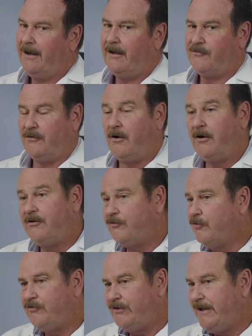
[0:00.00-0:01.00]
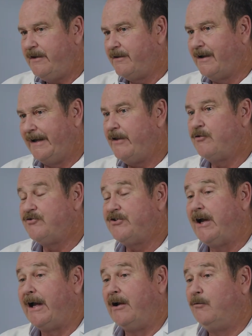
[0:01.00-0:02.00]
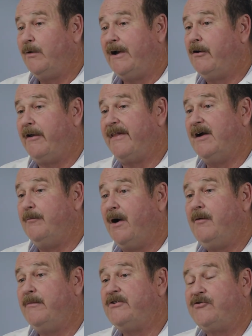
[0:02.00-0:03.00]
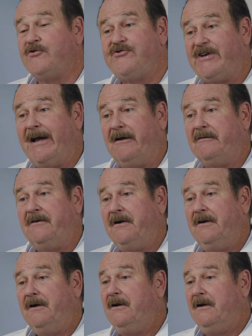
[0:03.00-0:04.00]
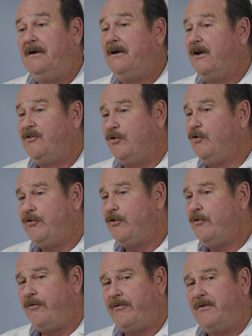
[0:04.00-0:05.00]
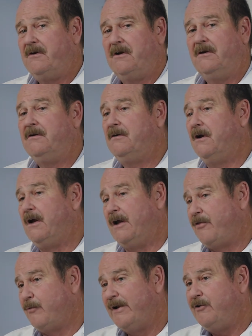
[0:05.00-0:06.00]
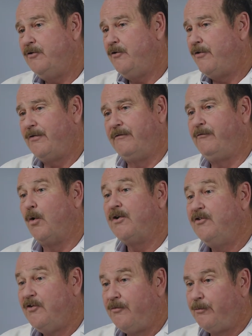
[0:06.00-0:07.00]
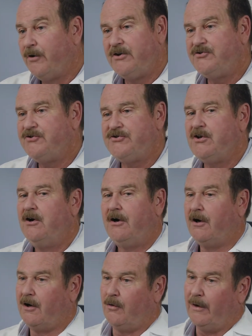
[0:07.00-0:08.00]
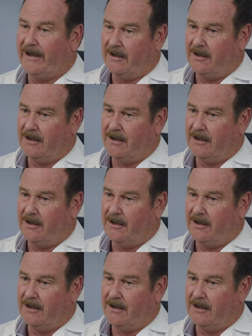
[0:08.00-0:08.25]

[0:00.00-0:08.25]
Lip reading: As long as those teeth on either side, we call the abutments, are sound, a two-tooth, three-tooth, four-tooth bridges are quite